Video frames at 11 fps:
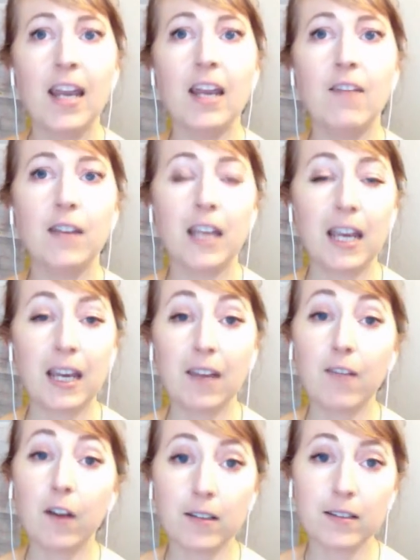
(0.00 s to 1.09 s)
if it can
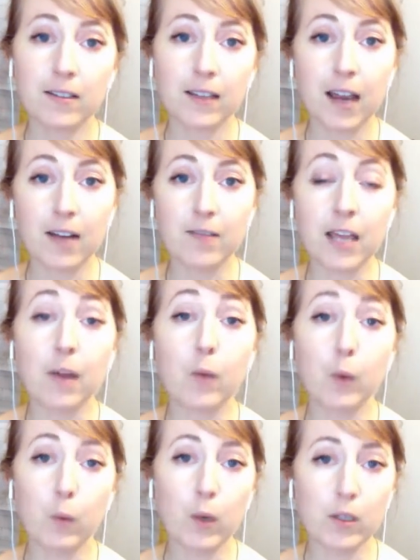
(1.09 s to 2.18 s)
give us the kind of site that
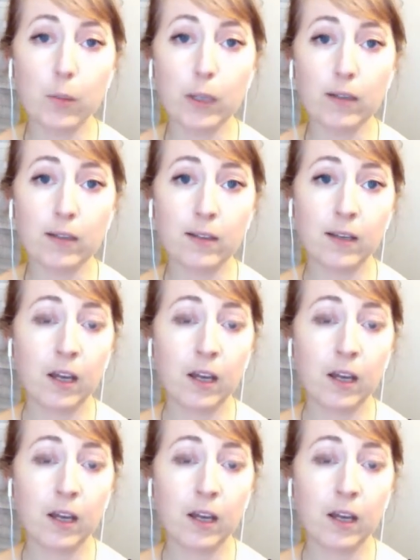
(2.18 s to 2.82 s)
we want to build.